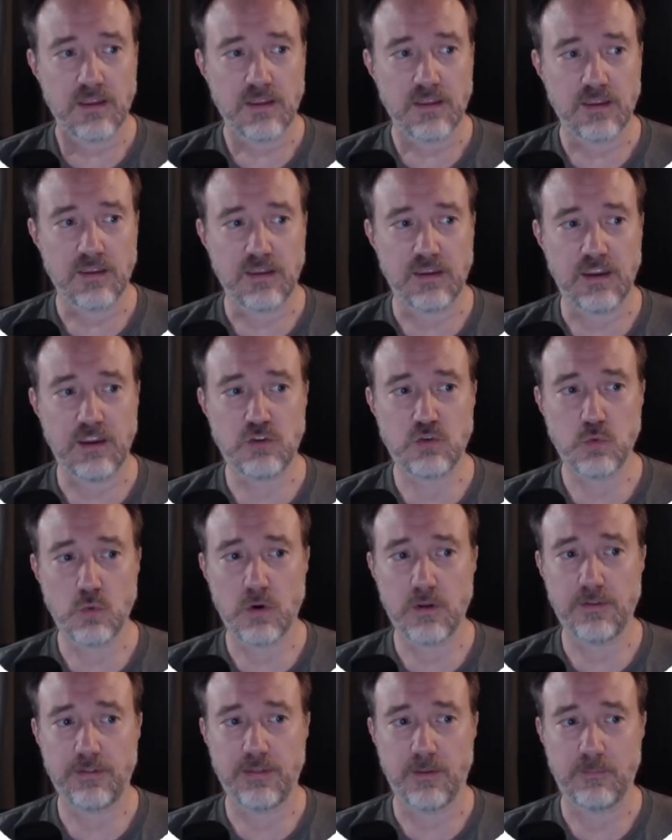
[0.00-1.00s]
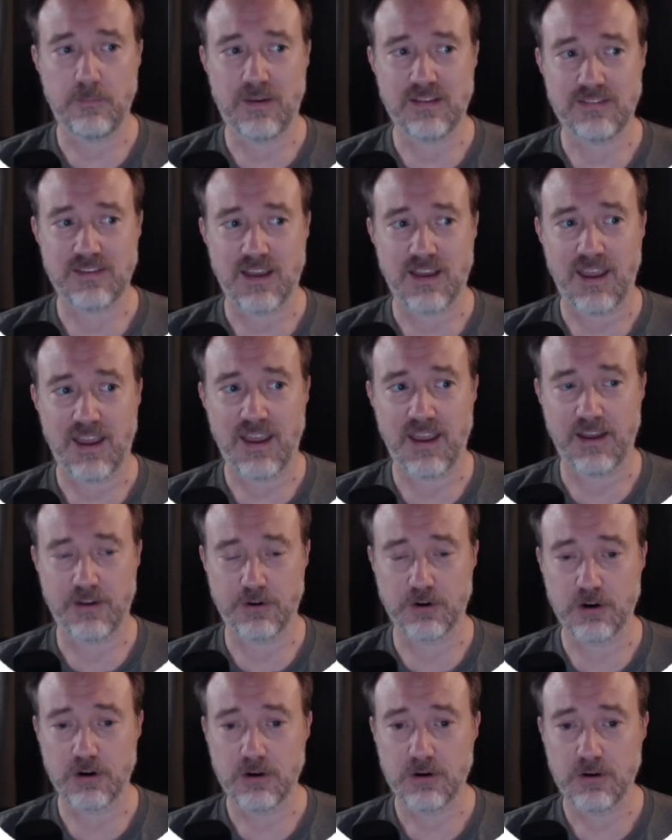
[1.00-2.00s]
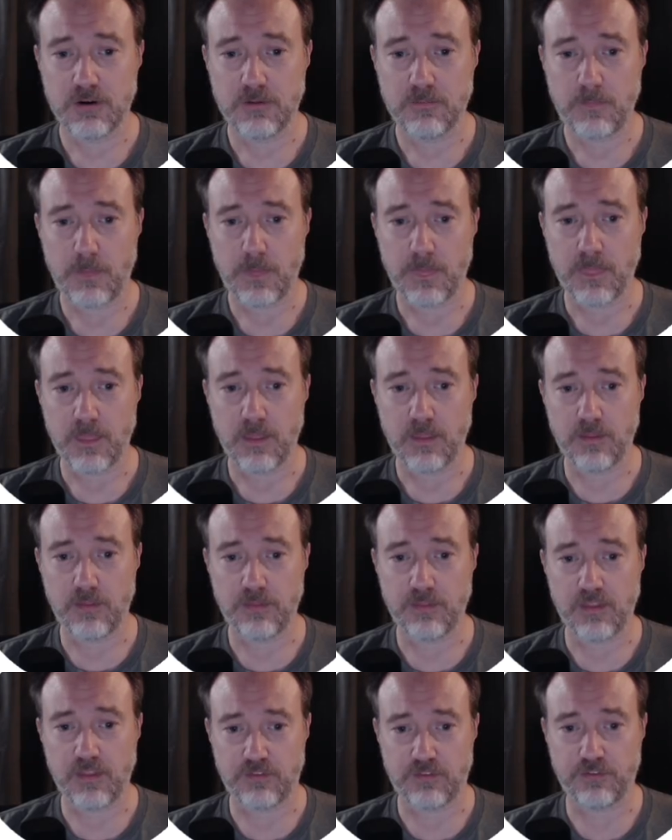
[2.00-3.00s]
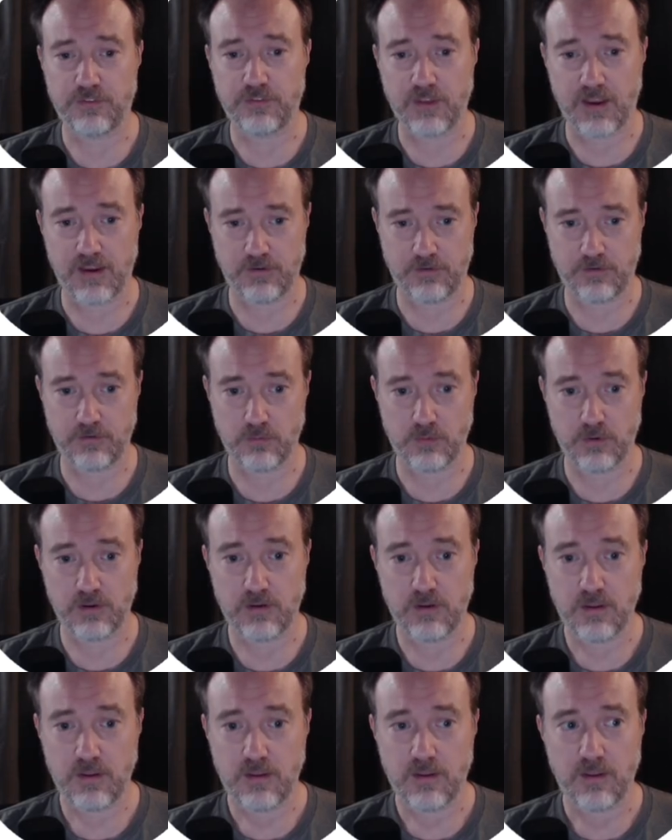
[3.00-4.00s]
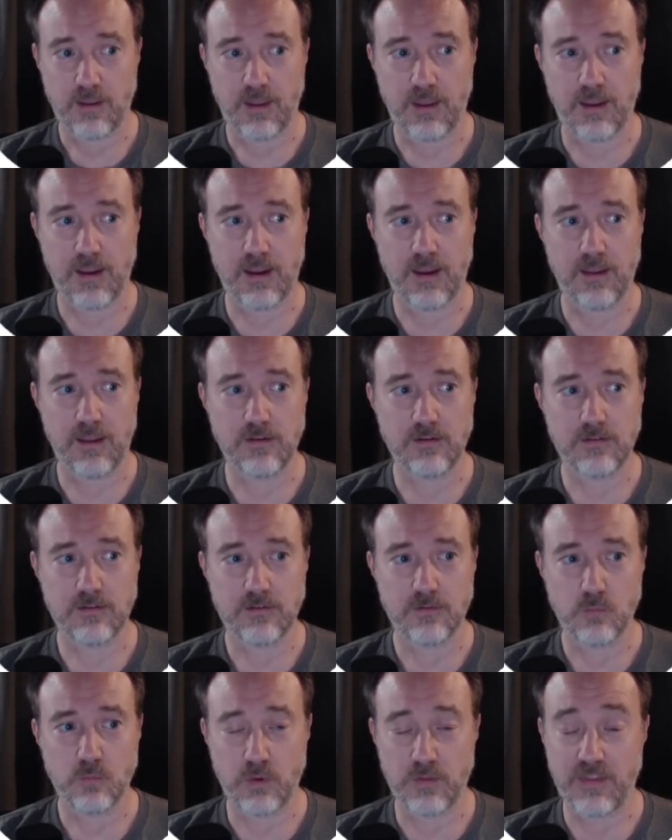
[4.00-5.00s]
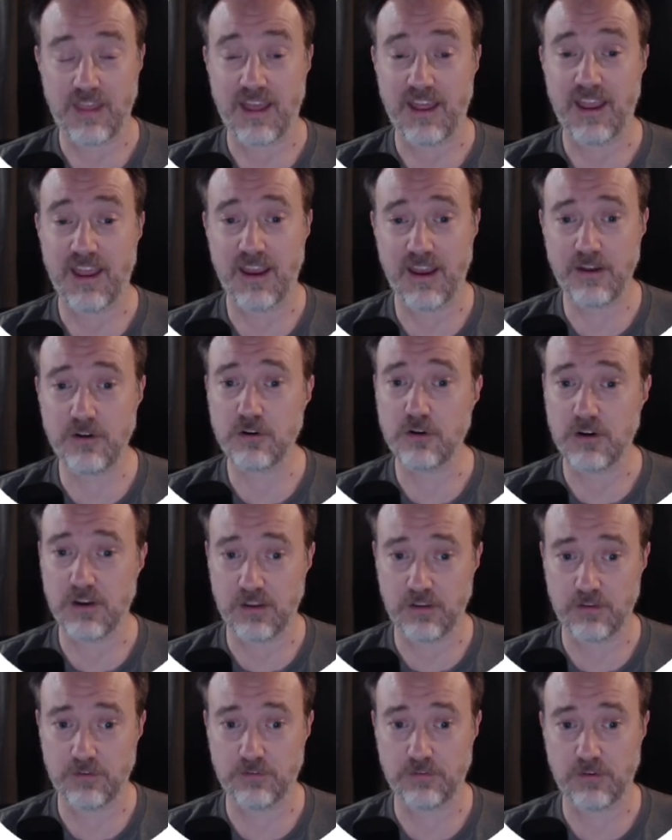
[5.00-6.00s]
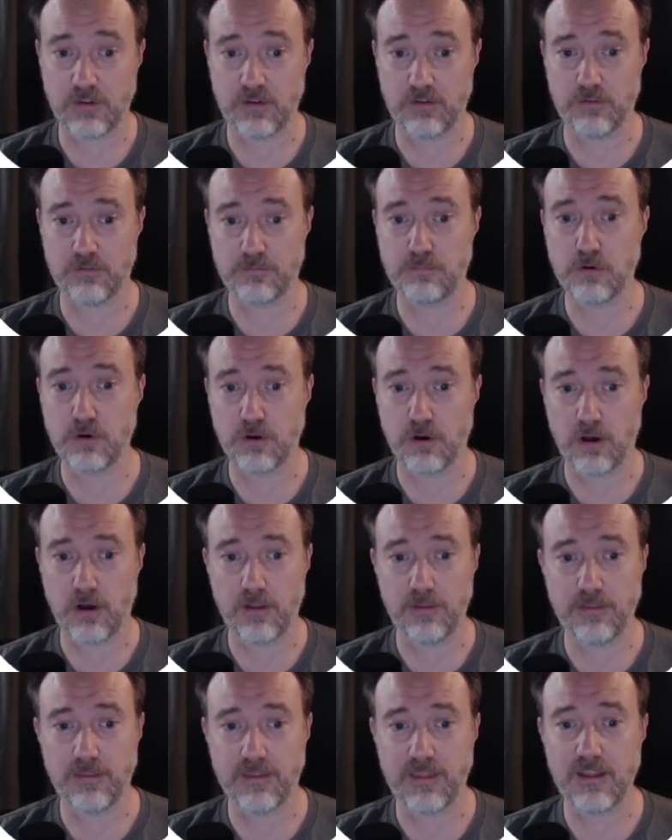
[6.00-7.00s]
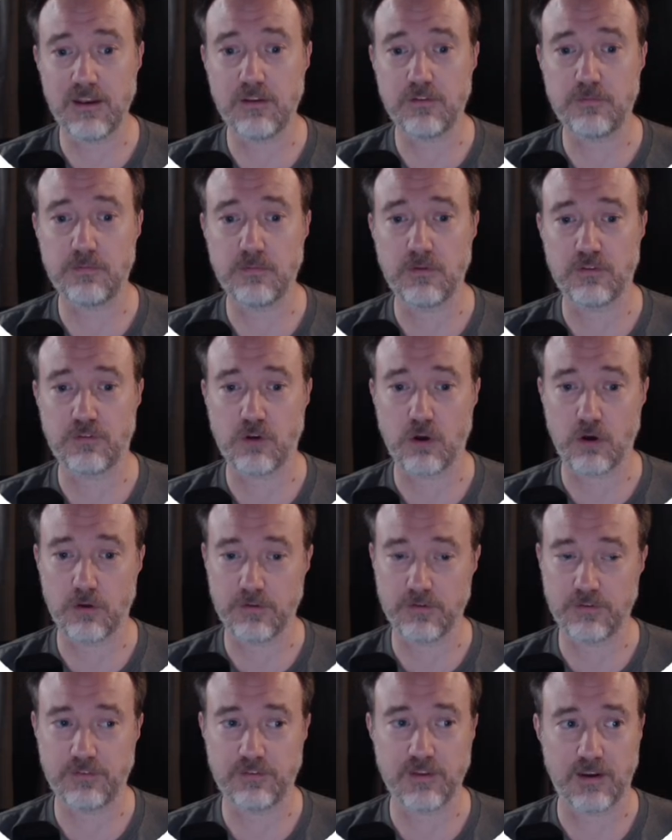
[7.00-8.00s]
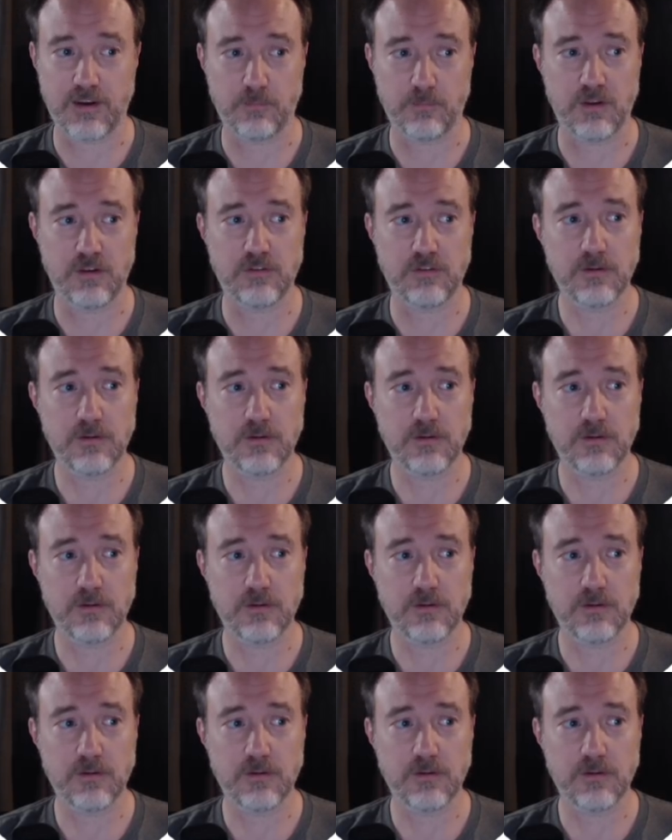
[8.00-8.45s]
each one of them gets a header that's assigned to it. And when that header is put on, then it's called a segment.